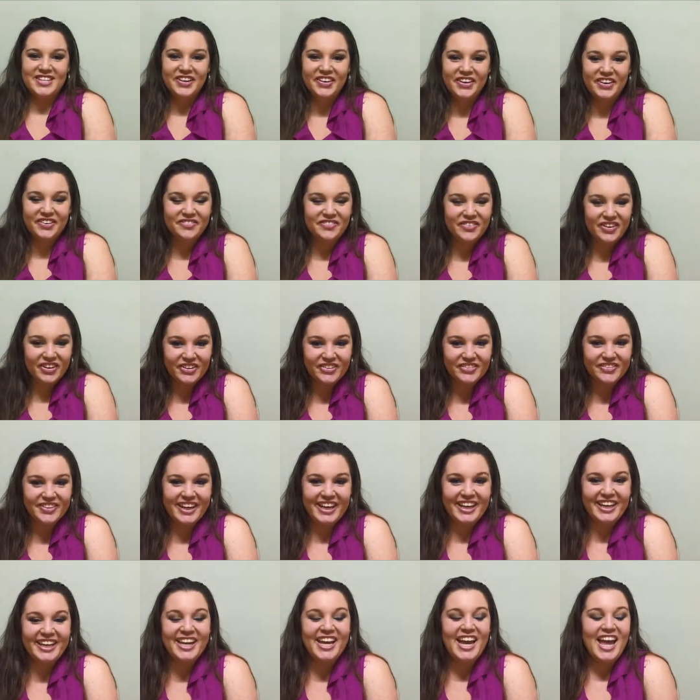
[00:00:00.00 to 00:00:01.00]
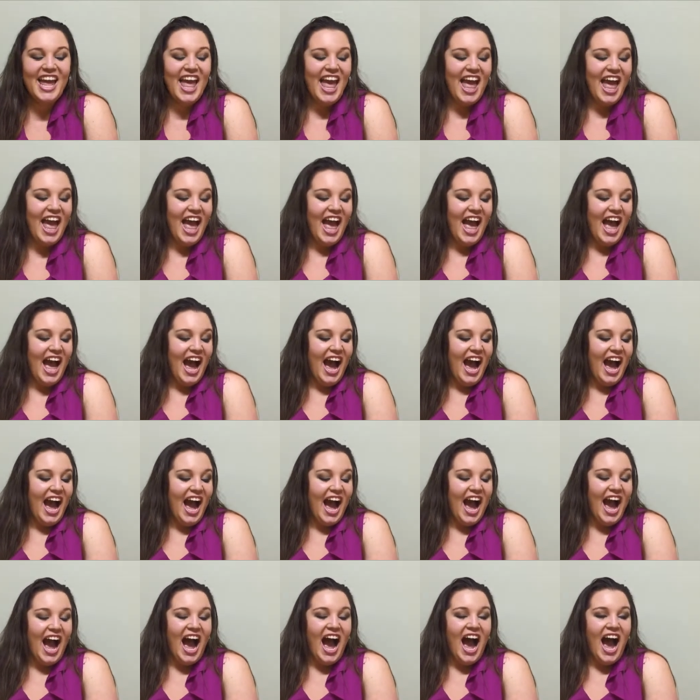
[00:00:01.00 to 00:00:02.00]
doing Vlogoween.
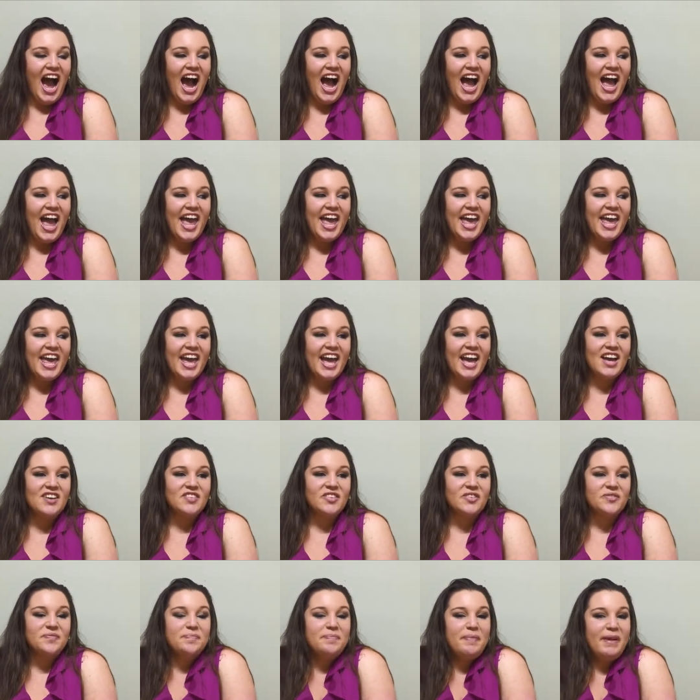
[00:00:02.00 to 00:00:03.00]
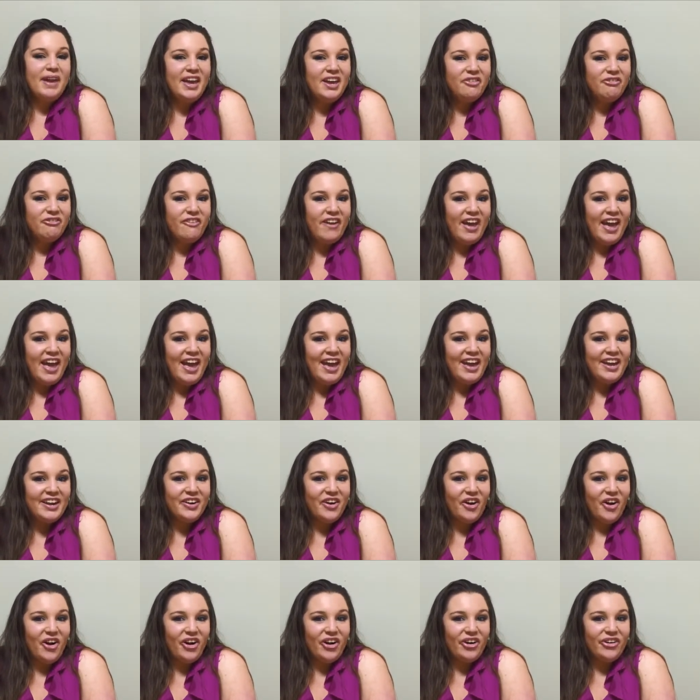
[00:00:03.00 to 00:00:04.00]
I am a big
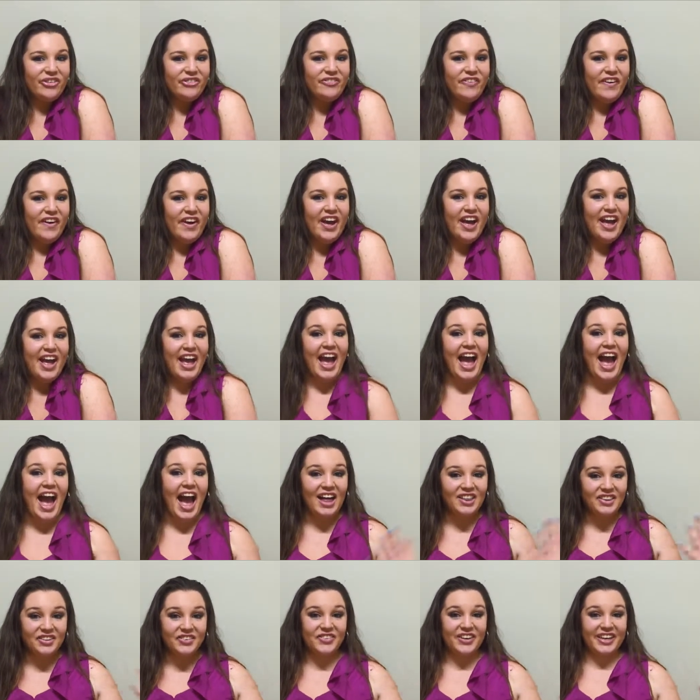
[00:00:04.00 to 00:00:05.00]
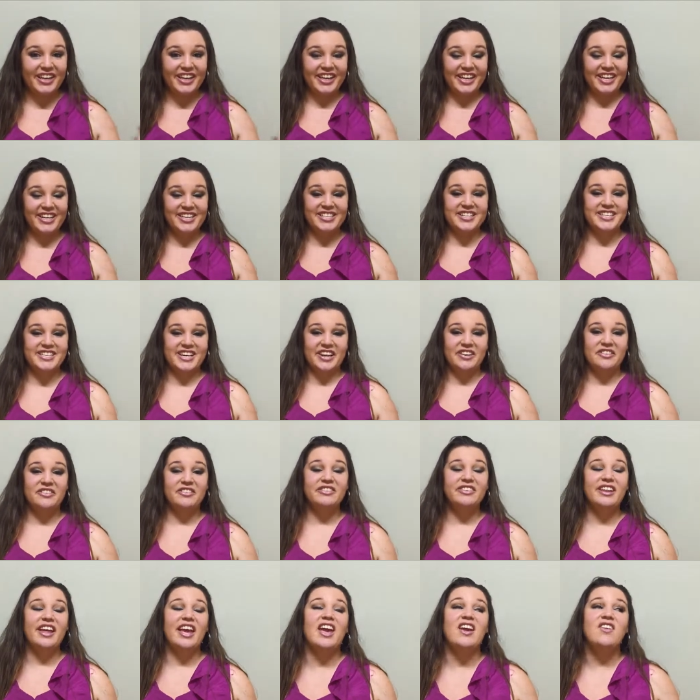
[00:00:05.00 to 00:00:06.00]
fan of Halloween in
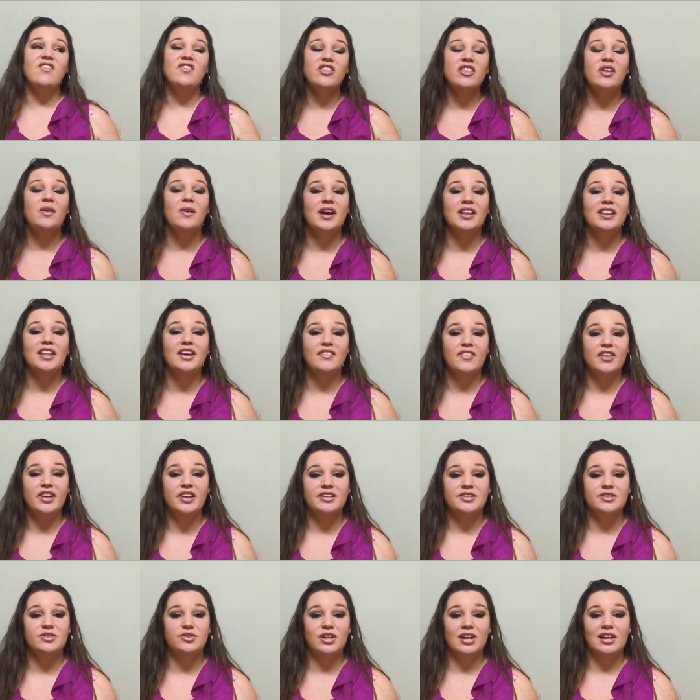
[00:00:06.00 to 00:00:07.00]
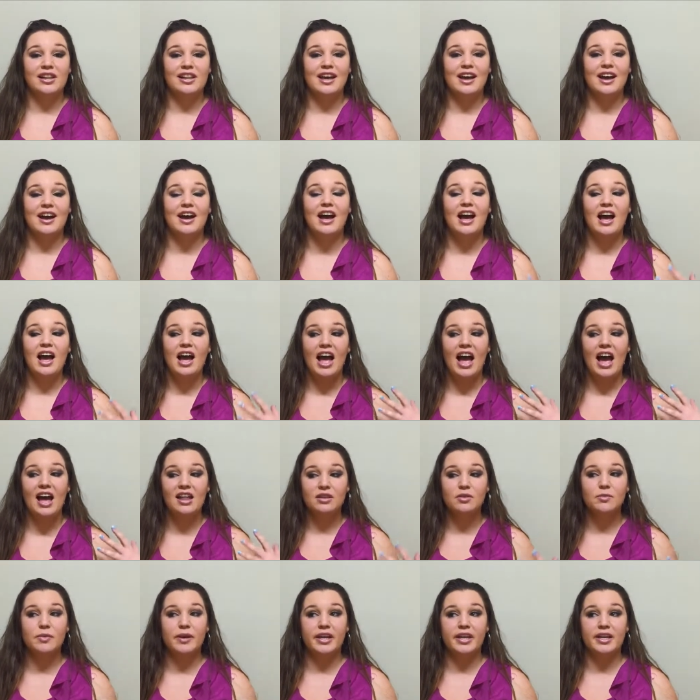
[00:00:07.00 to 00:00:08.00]
general. Even though I live in Australia,
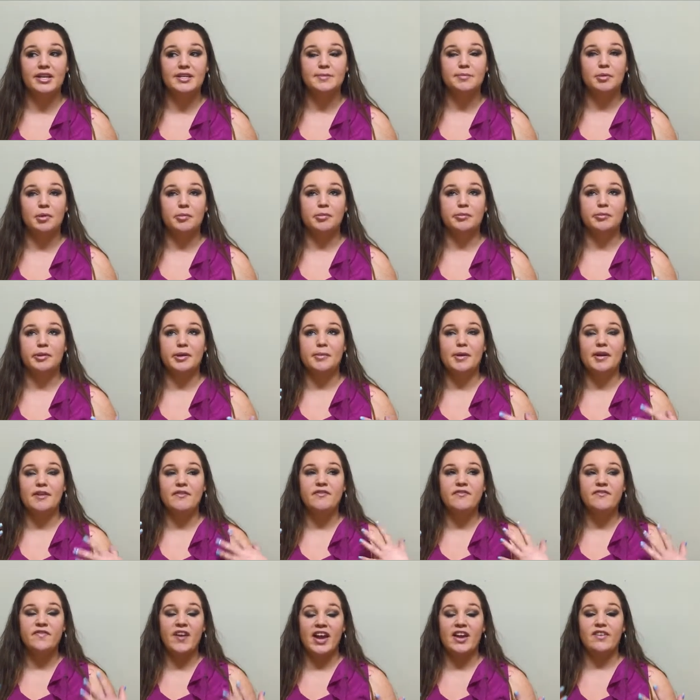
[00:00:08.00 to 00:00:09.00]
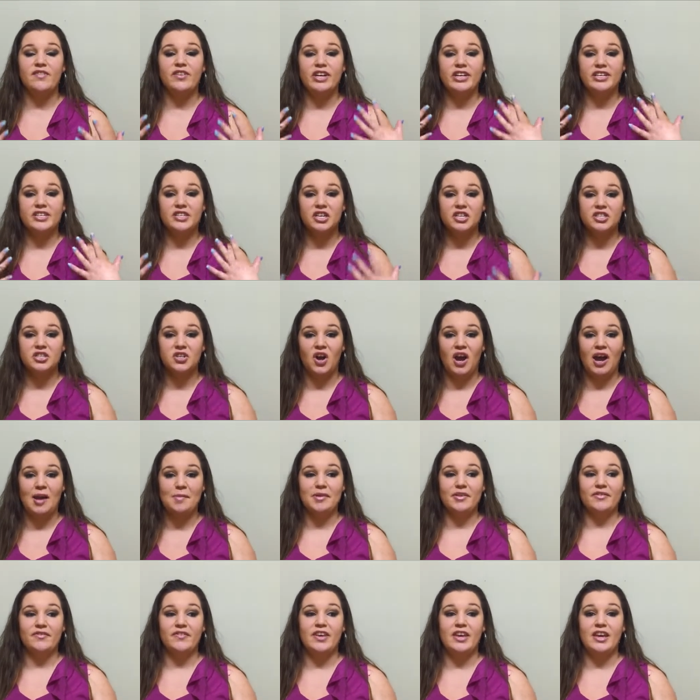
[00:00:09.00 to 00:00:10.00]
Halloween is probably my favourite
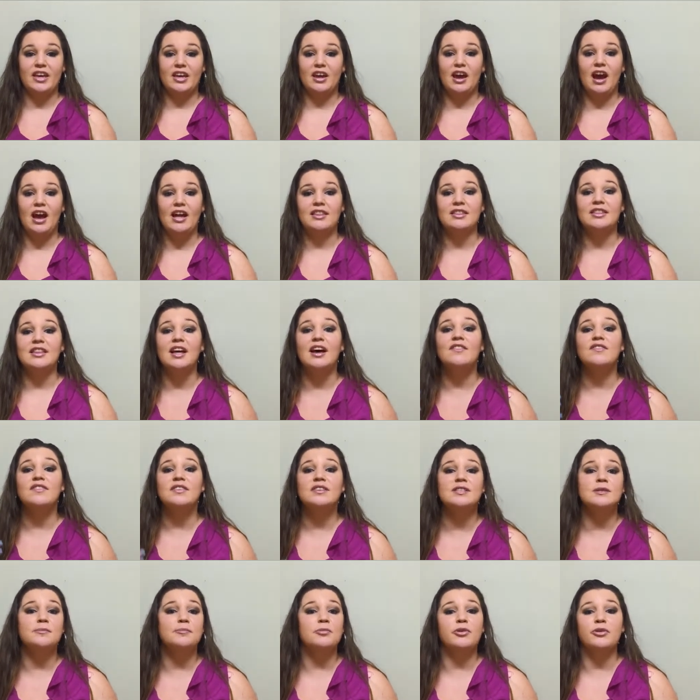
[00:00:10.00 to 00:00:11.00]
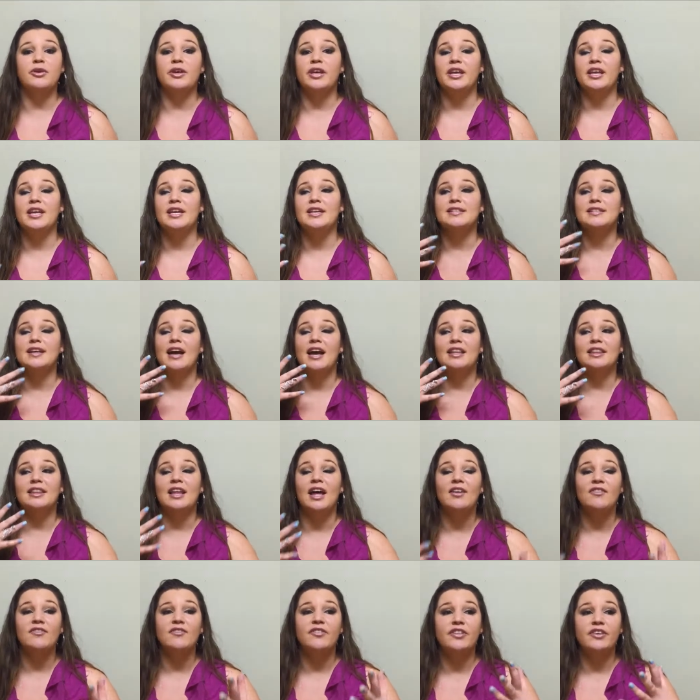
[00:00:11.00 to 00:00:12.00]
time of year. I love the spookiness, I
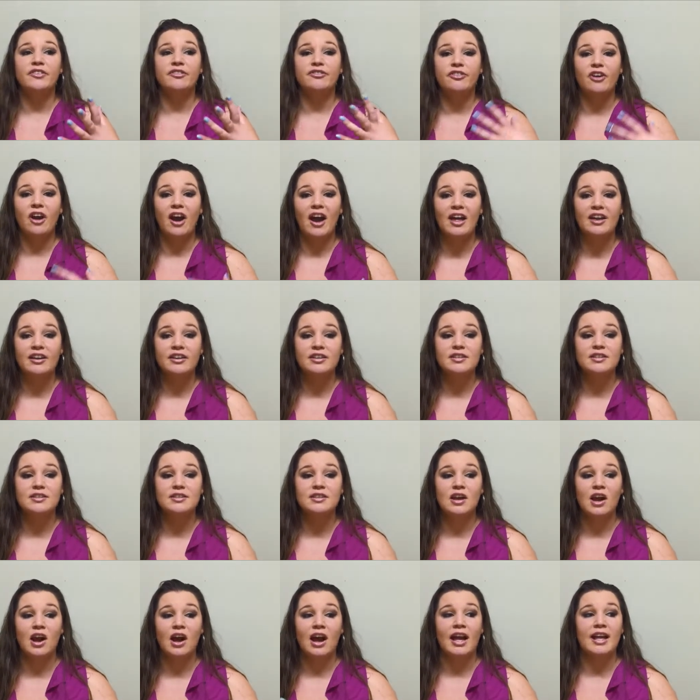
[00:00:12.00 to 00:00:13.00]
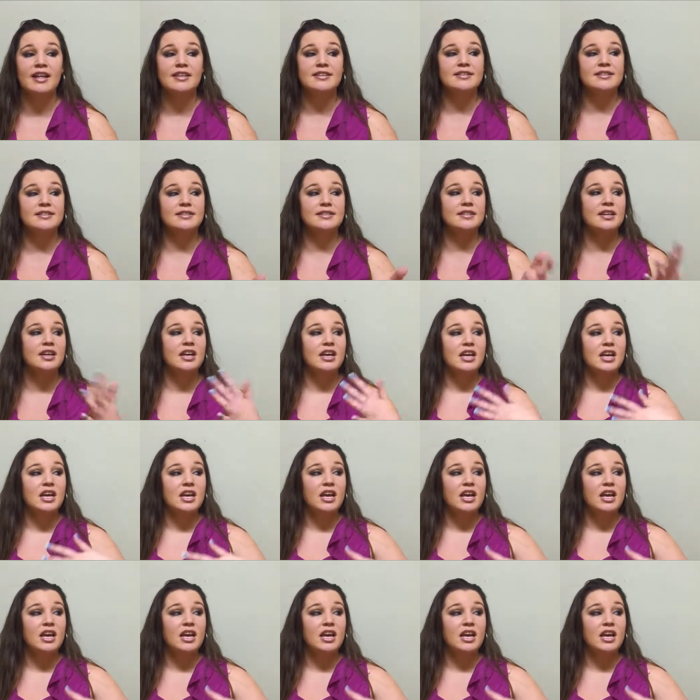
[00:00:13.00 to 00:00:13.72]
love the fright nights